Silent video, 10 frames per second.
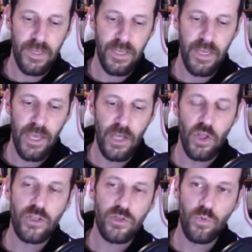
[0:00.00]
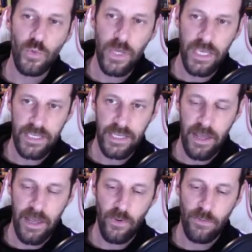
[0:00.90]
it looks weak in
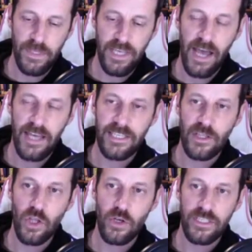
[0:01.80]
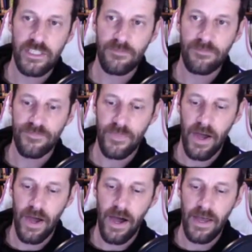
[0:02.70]
a woman's eyes. It looks
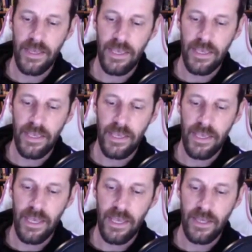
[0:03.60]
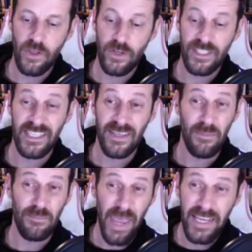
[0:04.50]
uh it looks
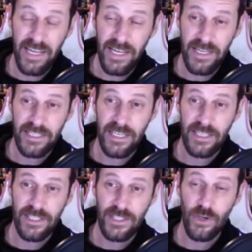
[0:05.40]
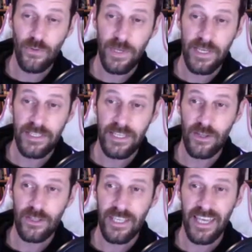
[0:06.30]
beta in a sense too because it
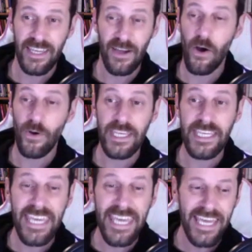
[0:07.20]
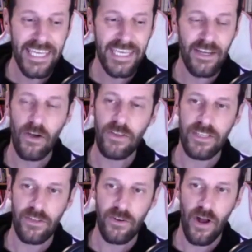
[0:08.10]
looks like oh he can't get all
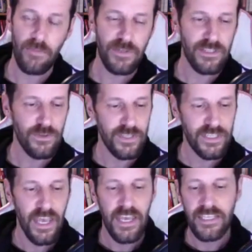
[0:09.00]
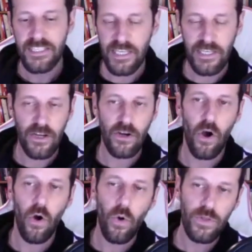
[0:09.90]
these other options so he's sitting here
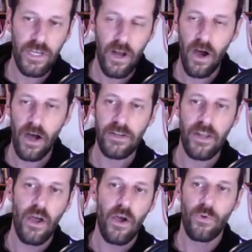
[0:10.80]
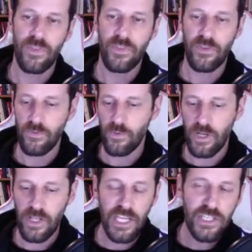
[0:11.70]
holding on with
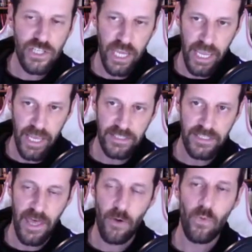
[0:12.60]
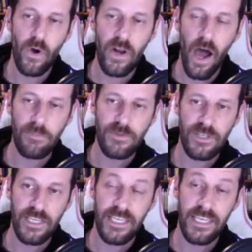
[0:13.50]
clenched hands to that one
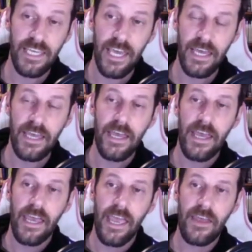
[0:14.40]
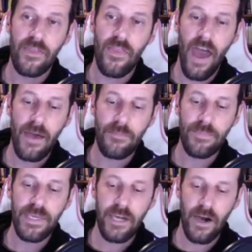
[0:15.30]
option he can get and that
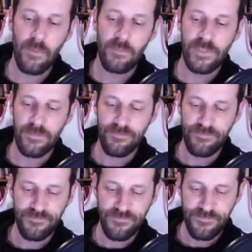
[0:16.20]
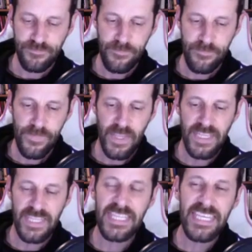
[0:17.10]
becomes
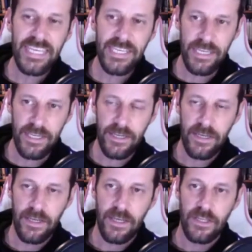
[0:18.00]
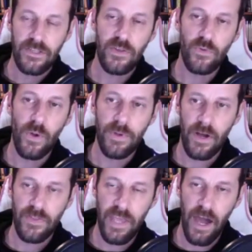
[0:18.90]
needy to the women
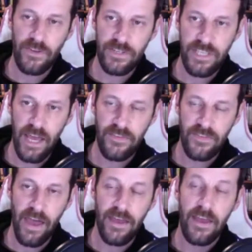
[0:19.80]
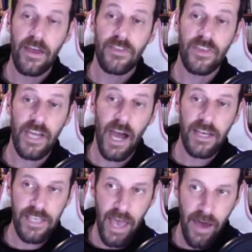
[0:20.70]
on the other side of that the
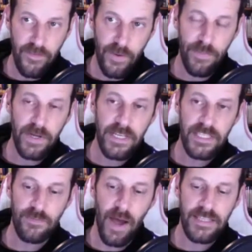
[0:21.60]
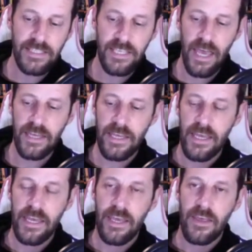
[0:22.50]
guys that have abundance mindset
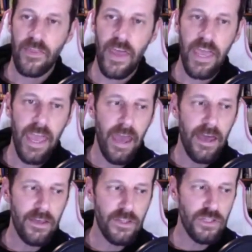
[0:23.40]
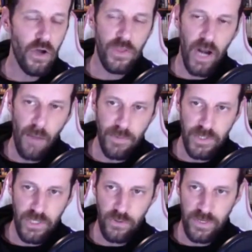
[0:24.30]
they know that
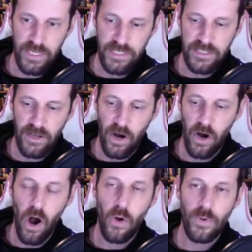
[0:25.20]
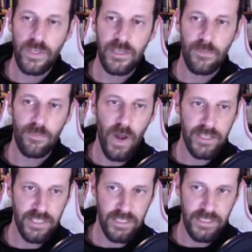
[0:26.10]
opportunities are always
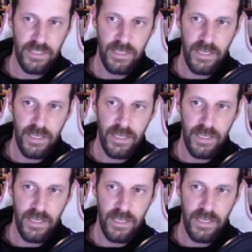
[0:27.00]
present